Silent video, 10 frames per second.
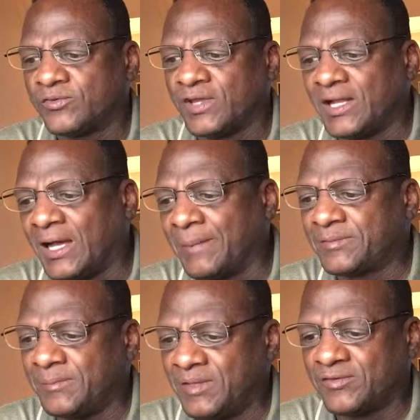was that
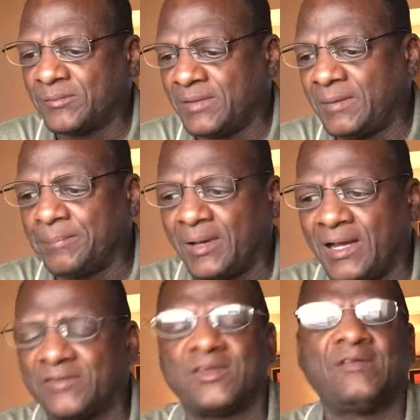optimism and
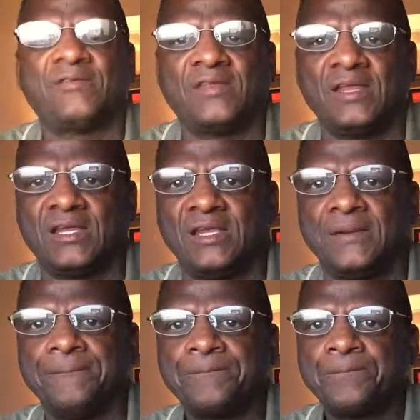positive
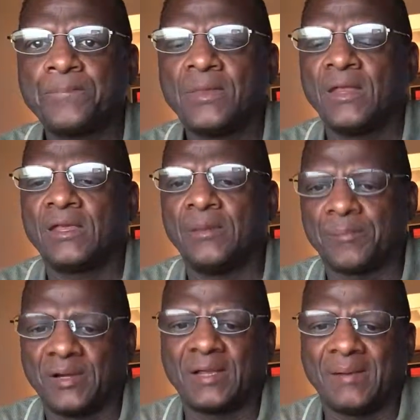thinking can
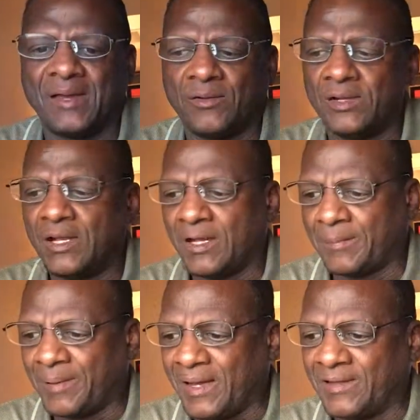bring about
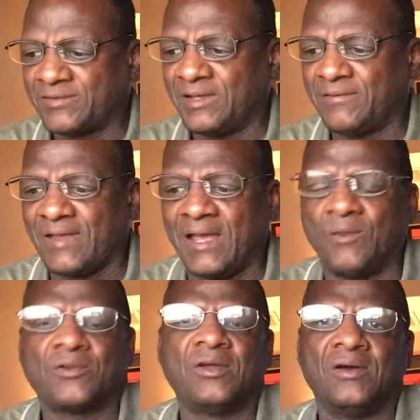a positive
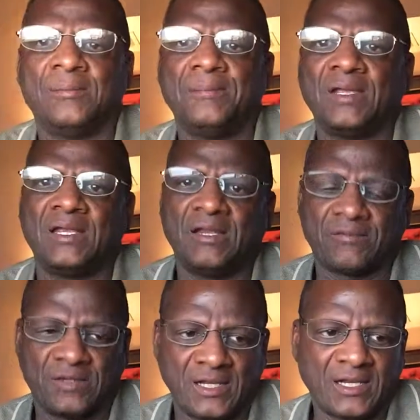outcome in
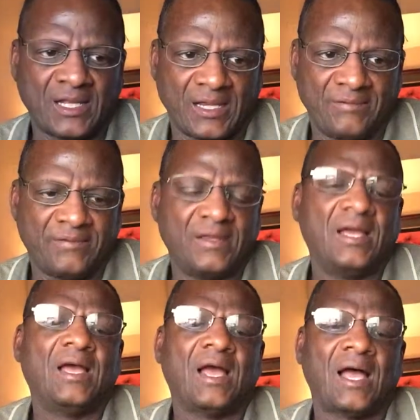everyday life.
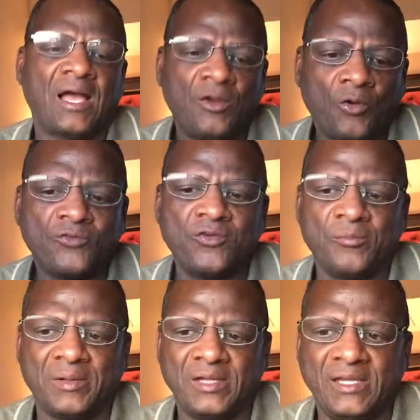I
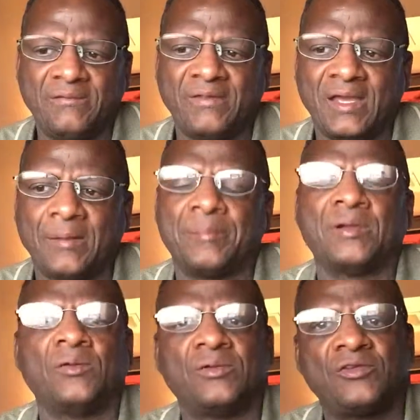also believe that,
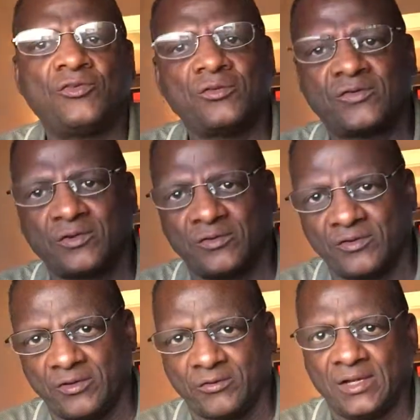but only to a certain
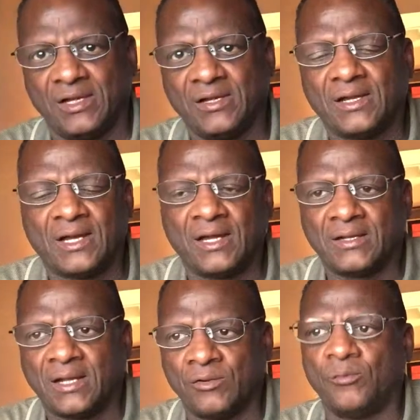degree.
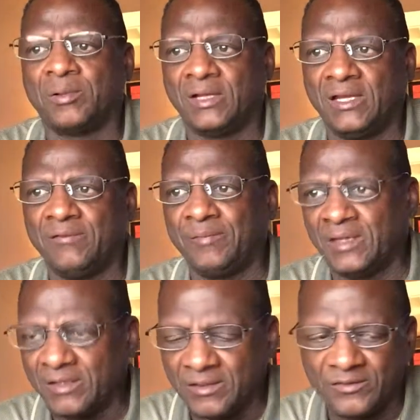I don't believe
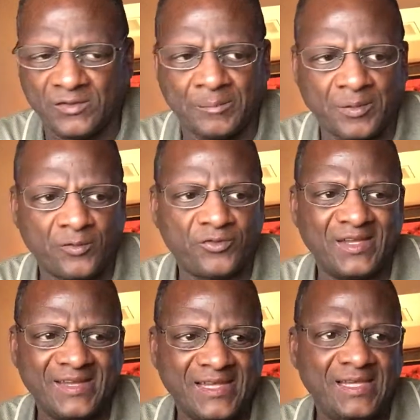because a
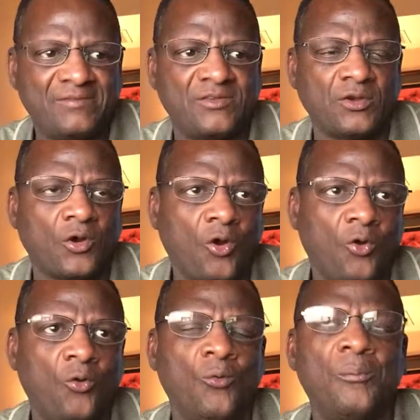person leaves their
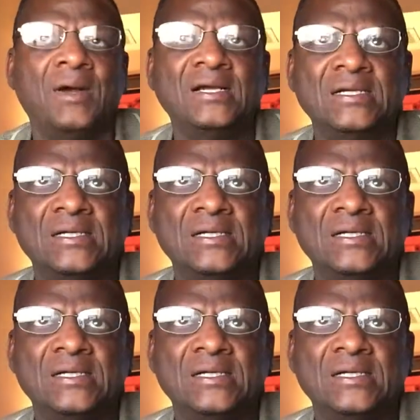home